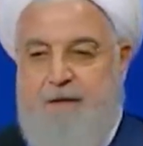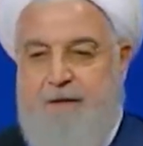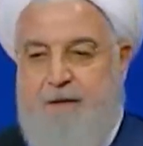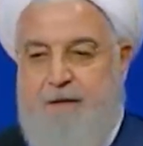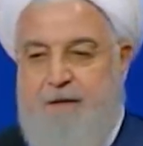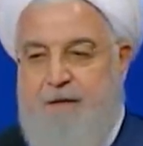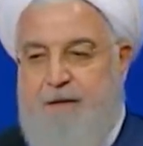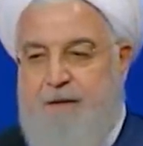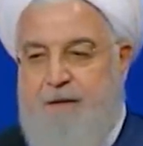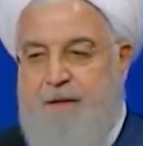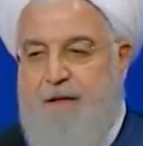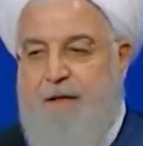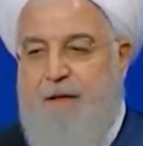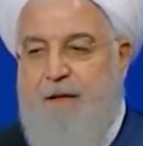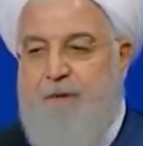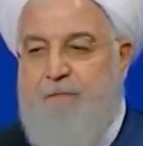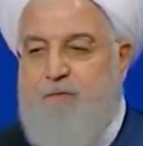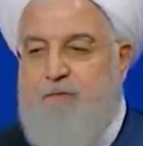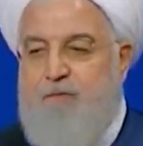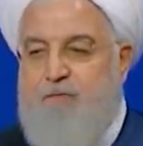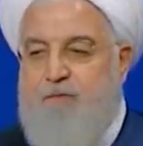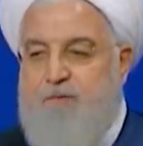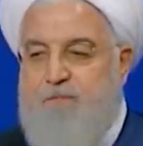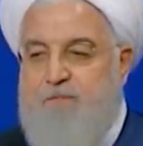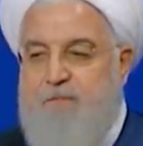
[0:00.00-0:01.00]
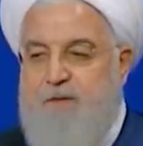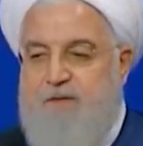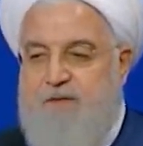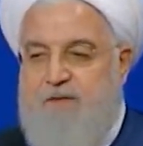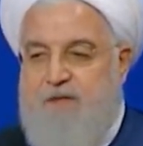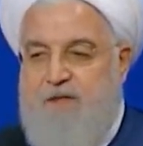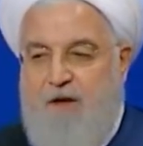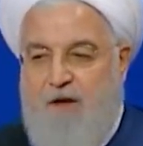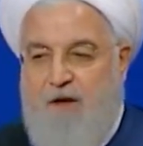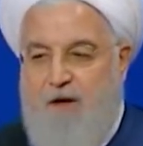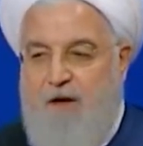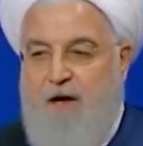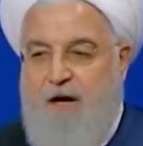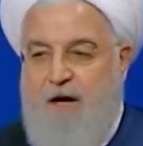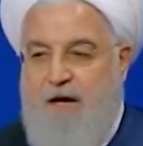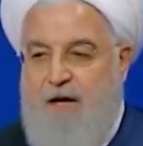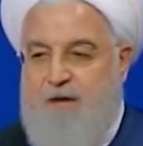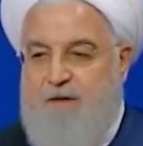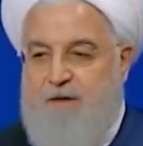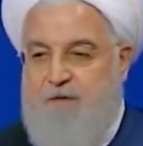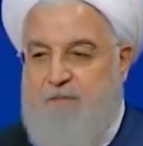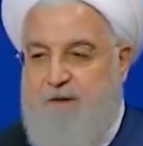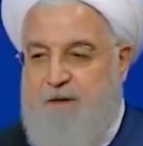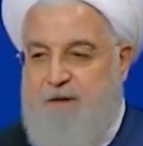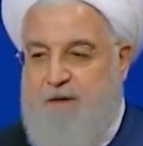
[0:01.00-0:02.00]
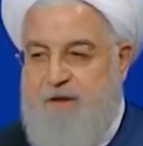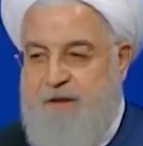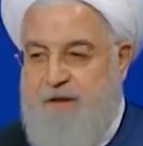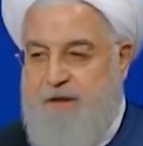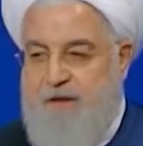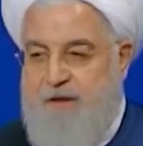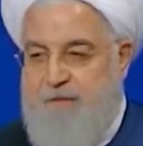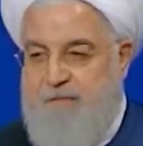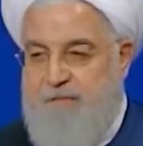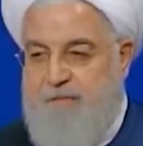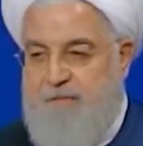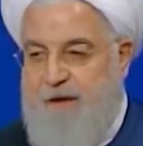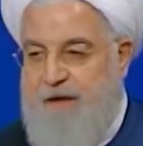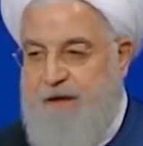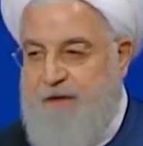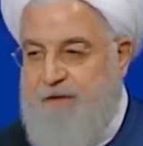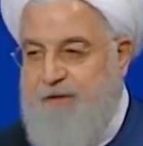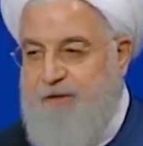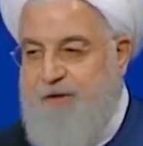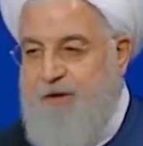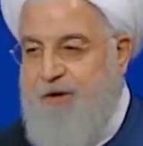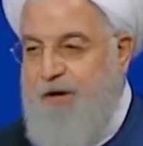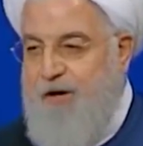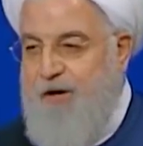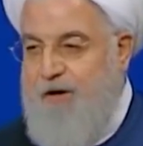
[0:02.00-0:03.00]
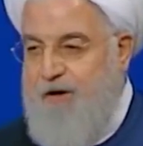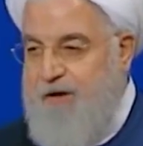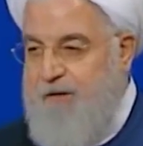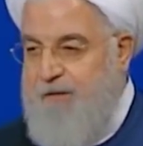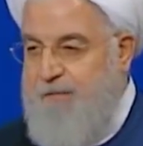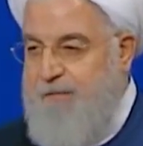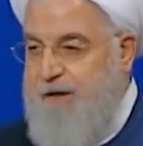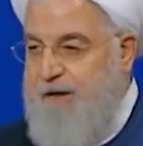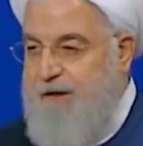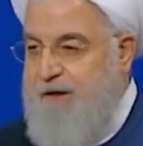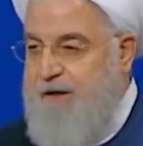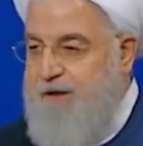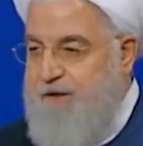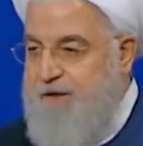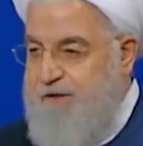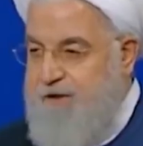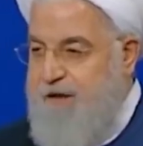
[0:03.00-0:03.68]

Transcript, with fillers: denies all allegations of using violence to signal anger